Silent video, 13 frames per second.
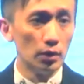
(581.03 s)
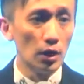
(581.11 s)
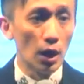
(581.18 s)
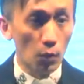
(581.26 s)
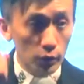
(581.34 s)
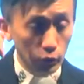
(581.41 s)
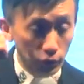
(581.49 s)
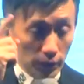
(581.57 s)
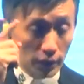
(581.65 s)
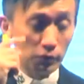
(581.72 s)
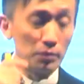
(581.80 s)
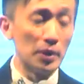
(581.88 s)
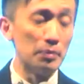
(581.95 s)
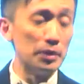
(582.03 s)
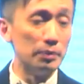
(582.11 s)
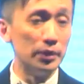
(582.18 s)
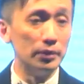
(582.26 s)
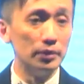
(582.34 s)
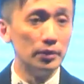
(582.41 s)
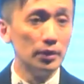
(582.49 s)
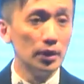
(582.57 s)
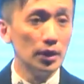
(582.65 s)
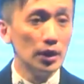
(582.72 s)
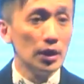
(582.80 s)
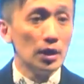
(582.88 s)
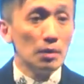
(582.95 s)
I want to fight with my people.
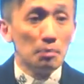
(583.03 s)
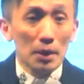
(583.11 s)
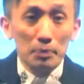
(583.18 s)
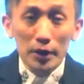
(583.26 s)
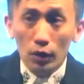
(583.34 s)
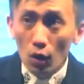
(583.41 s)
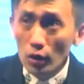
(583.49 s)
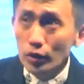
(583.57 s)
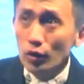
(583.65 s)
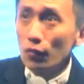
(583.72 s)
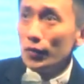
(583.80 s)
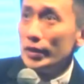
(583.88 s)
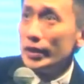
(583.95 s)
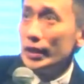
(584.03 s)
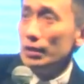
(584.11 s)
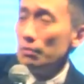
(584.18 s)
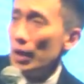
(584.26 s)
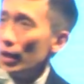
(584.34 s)
But because of a team,